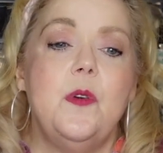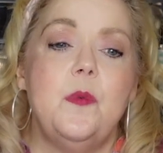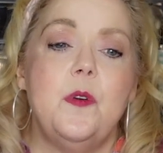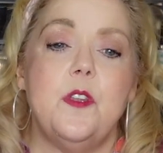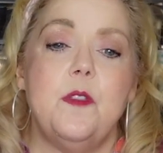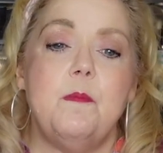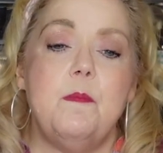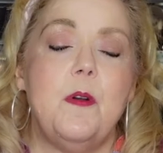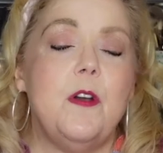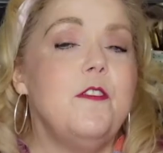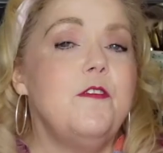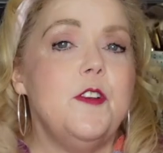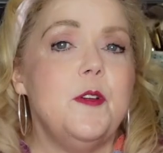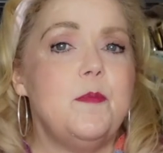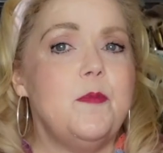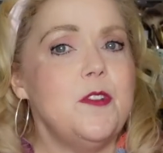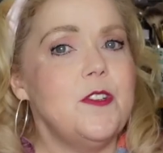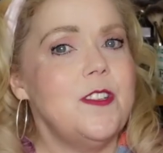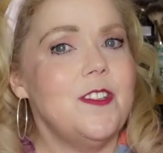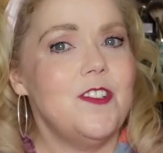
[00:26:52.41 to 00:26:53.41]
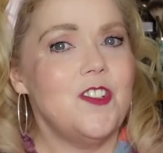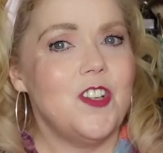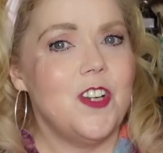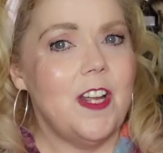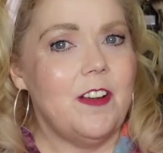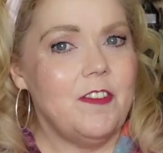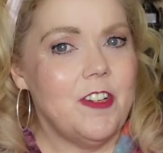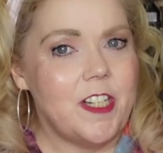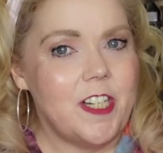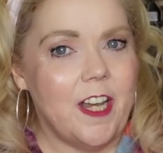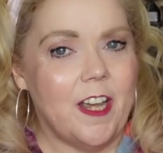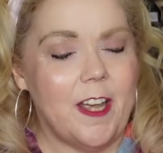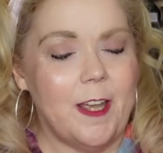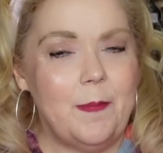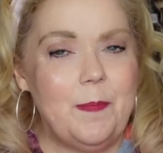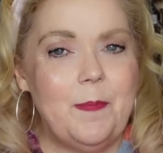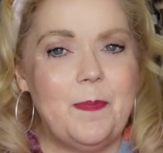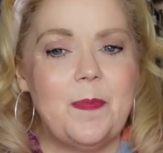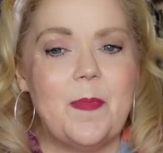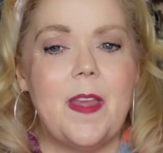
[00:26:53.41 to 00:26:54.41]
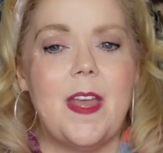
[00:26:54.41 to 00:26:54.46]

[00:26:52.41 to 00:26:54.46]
with perfect precision every time.